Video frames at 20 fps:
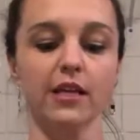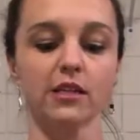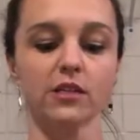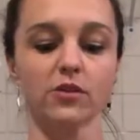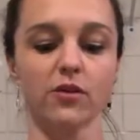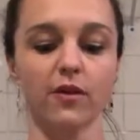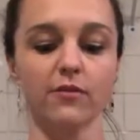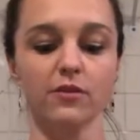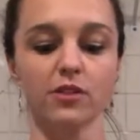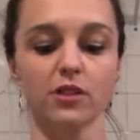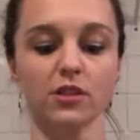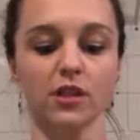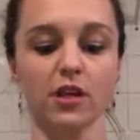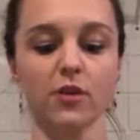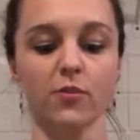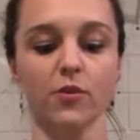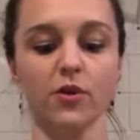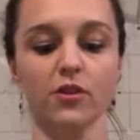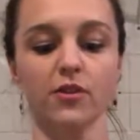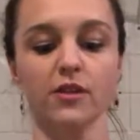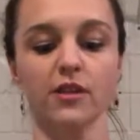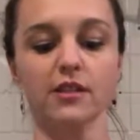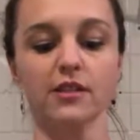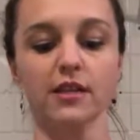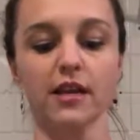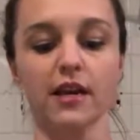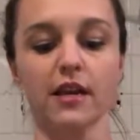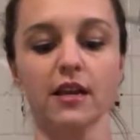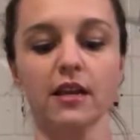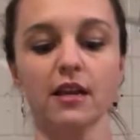So I'm just gonna put these
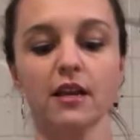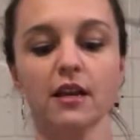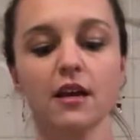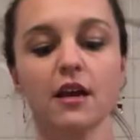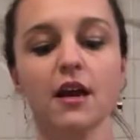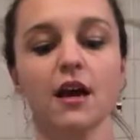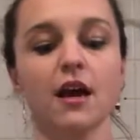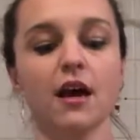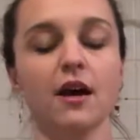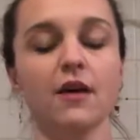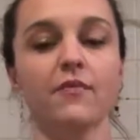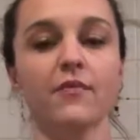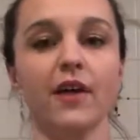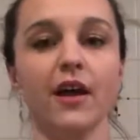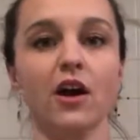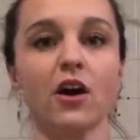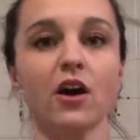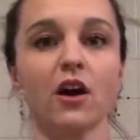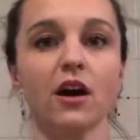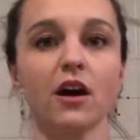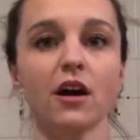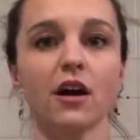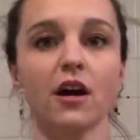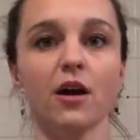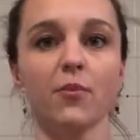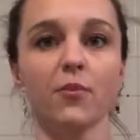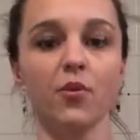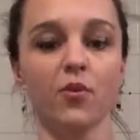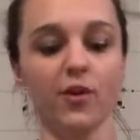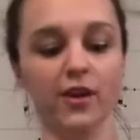in. They are
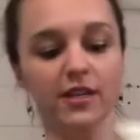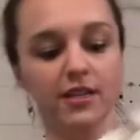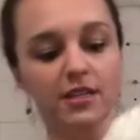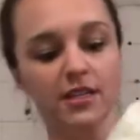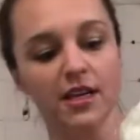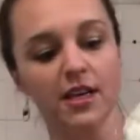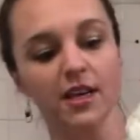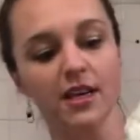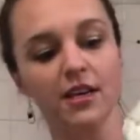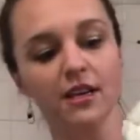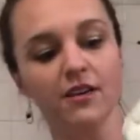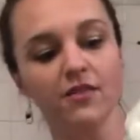a pointed